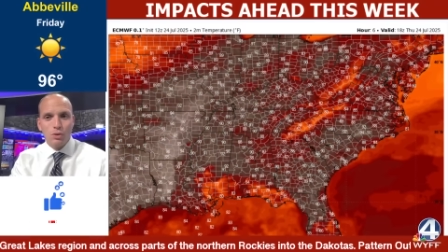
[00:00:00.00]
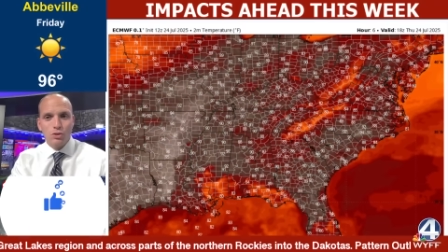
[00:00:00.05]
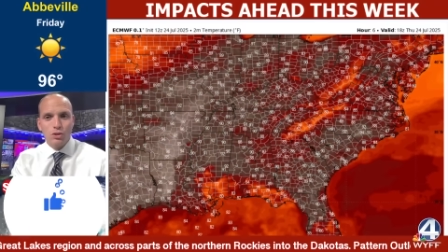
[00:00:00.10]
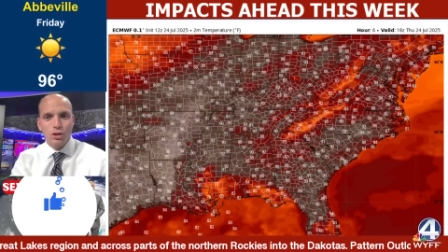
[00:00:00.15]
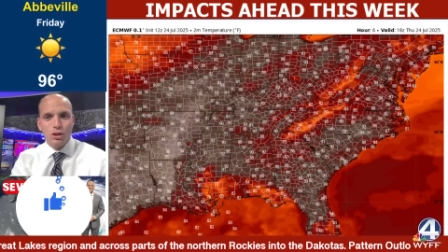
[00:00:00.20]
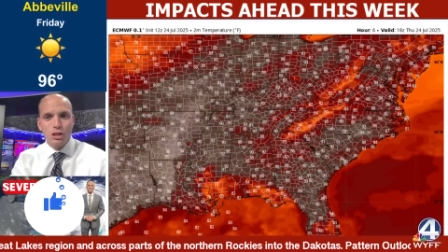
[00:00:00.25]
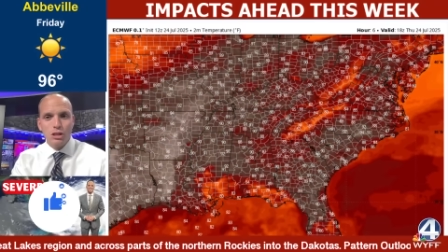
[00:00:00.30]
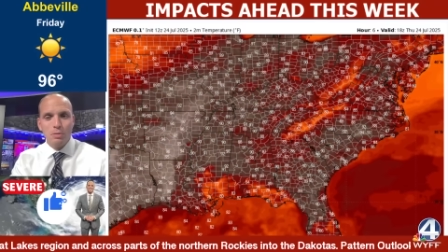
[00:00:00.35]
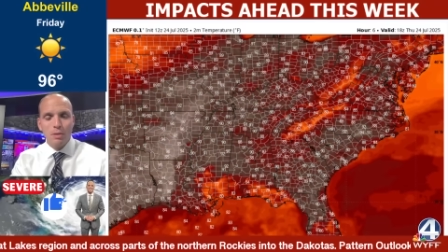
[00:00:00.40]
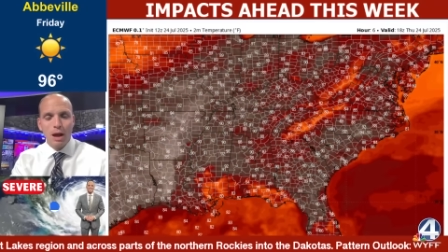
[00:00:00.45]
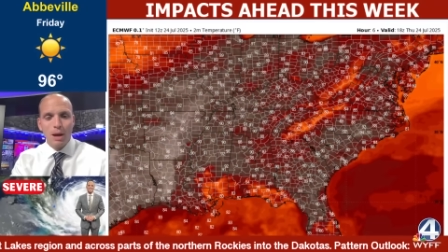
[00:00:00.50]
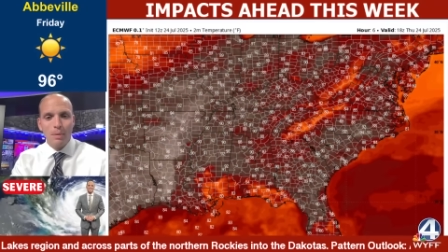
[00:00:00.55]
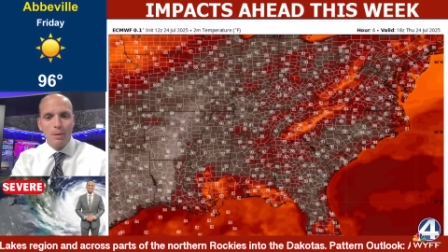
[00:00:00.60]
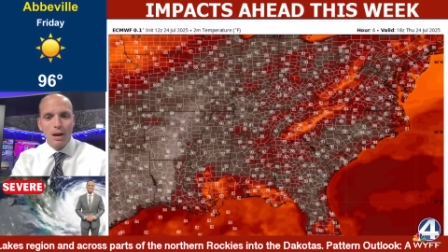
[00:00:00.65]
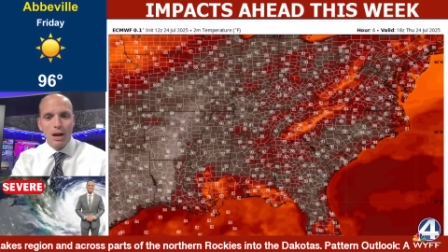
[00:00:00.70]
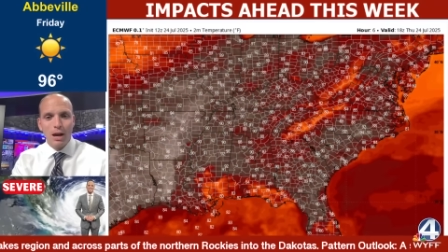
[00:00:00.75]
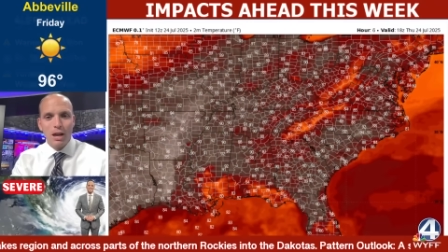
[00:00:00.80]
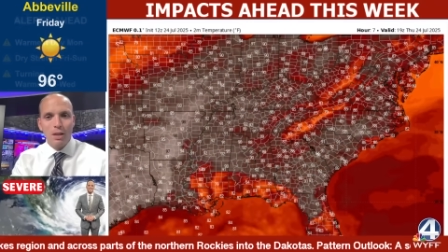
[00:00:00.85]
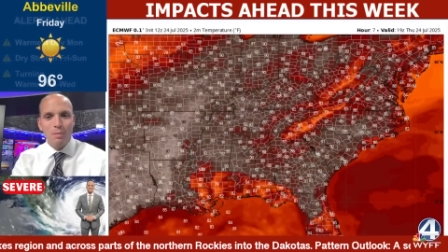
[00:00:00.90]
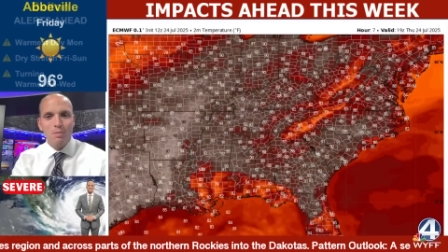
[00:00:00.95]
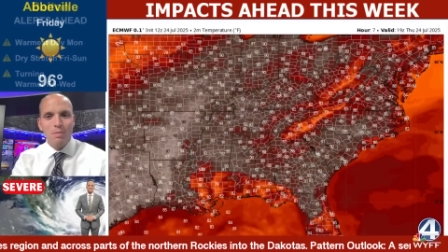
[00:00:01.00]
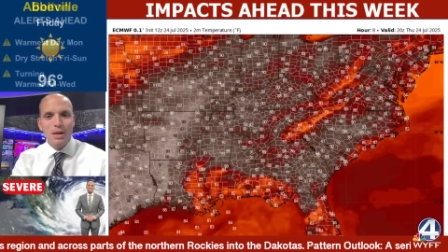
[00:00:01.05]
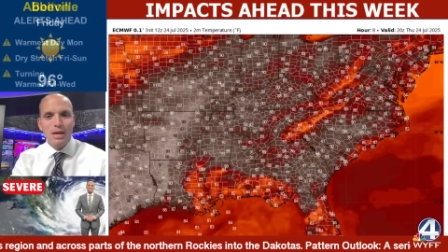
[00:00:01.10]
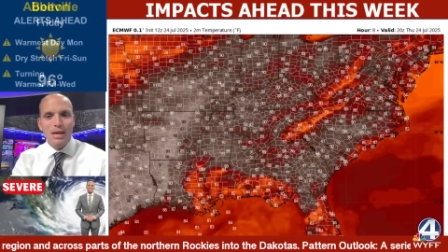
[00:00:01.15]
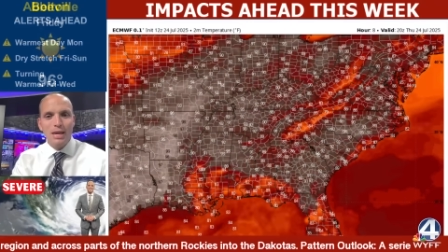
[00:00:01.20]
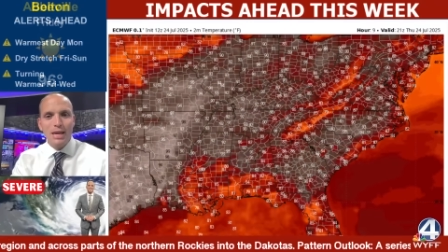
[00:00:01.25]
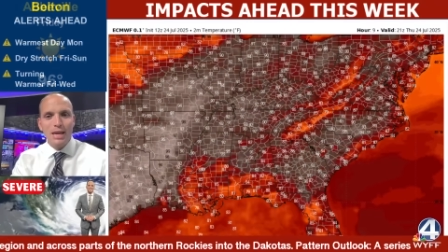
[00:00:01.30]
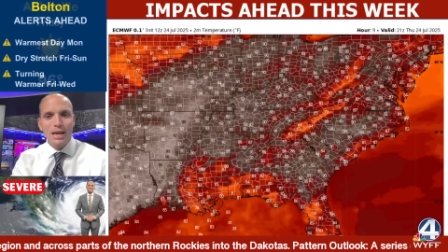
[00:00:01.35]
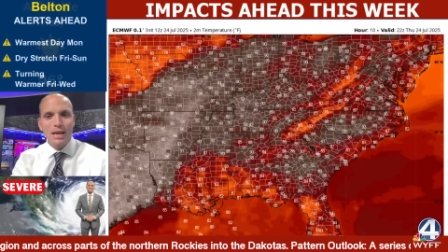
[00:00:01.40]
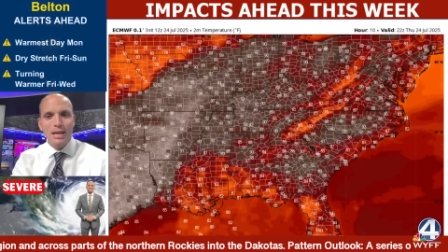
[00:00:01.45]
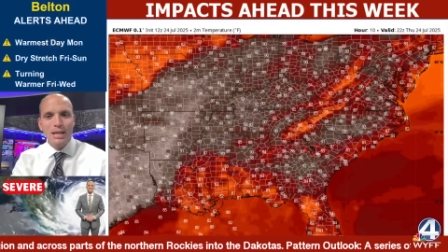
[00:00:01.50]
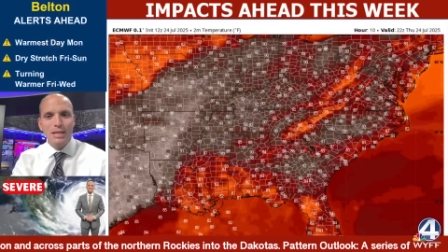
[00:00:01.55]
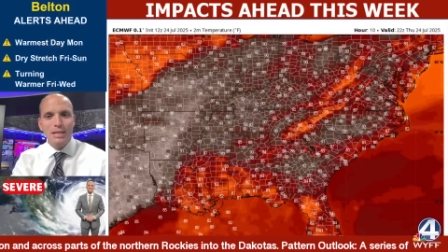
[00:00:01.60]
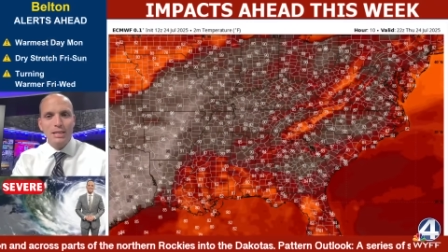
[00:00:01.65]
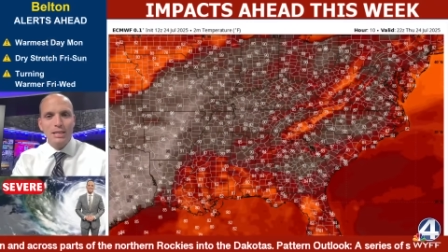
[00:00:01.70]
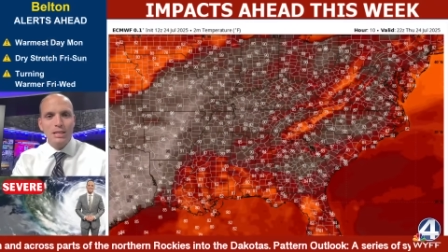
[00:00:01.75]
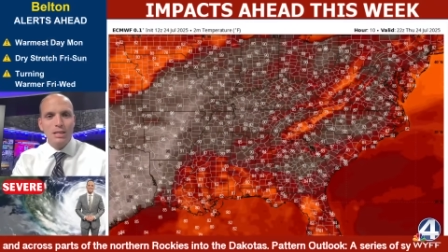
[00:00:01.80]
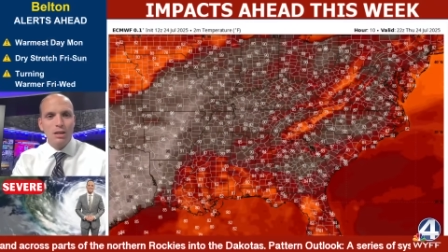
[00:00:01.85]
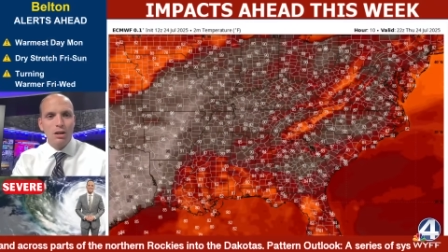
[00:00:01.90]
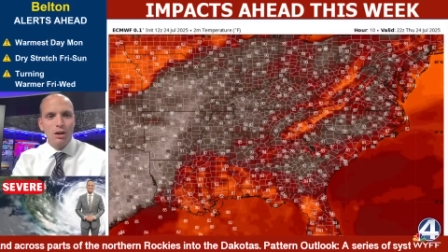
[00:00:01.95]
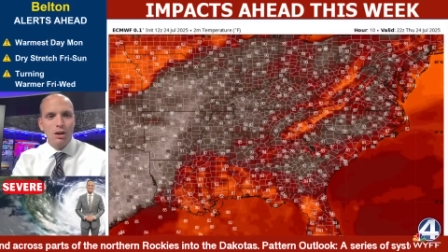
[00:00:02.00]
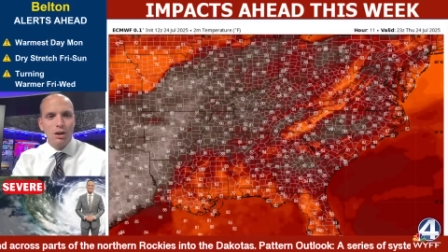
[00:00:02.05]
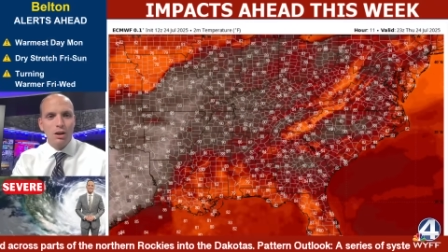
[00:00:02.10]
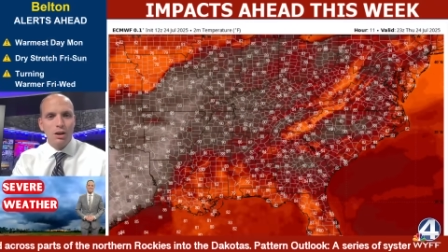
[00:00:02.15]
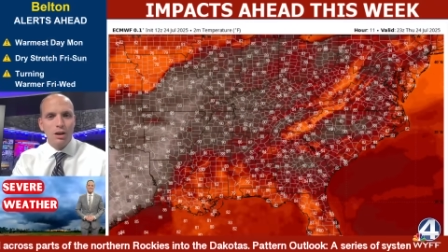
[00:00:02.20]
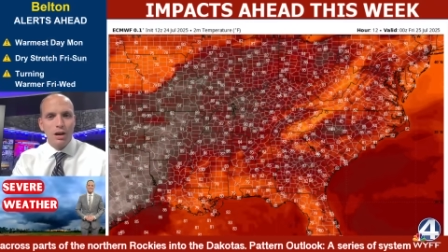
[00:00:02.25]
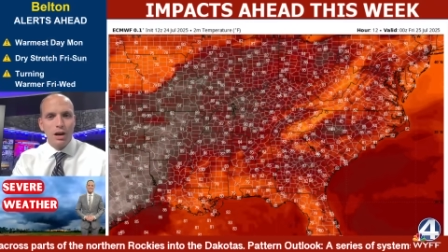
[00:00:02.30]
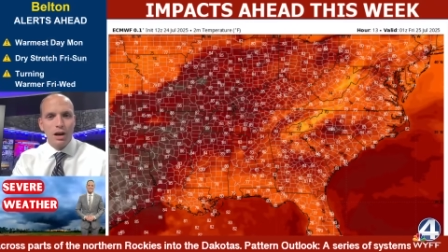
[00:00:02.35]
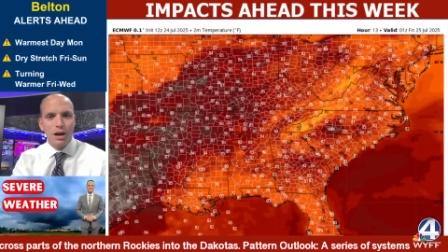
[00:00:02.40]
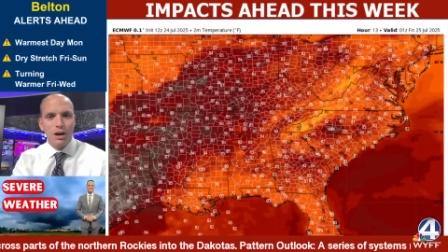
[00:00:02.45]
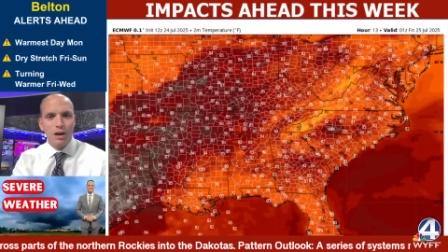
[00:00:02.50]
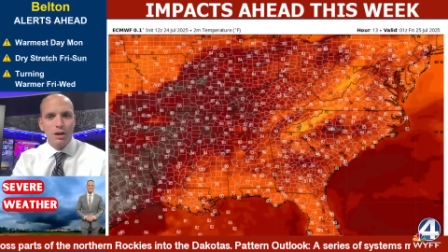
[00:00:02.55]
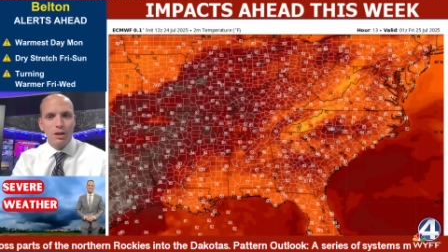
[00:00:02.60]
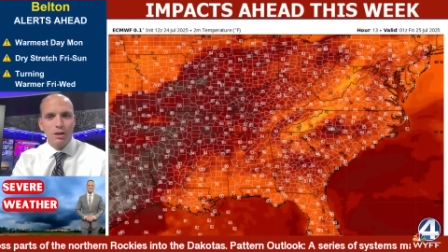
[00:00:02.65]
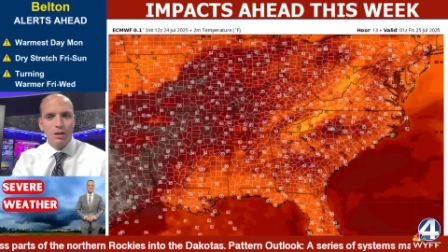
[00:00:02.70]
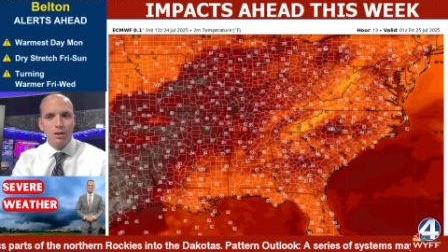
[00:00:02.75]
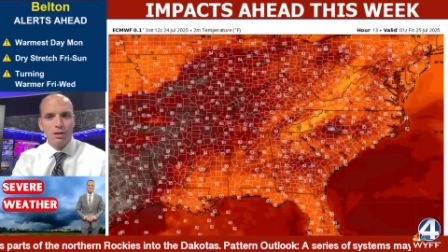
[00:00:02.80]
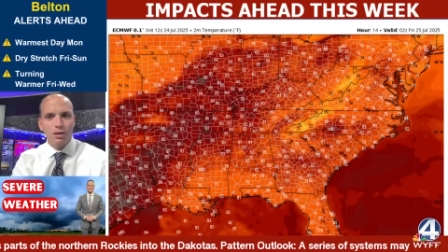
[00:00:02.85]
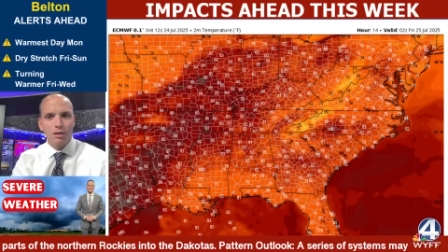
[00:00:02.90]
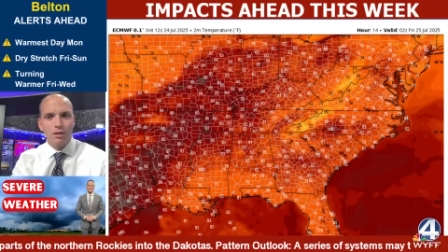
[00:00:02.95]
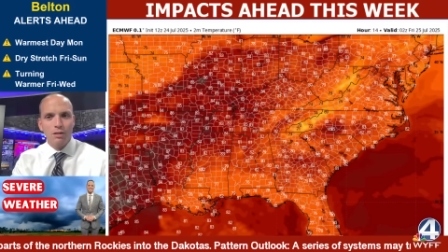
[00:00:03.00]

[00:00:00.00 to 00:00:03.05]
So let's map it out. It begins on our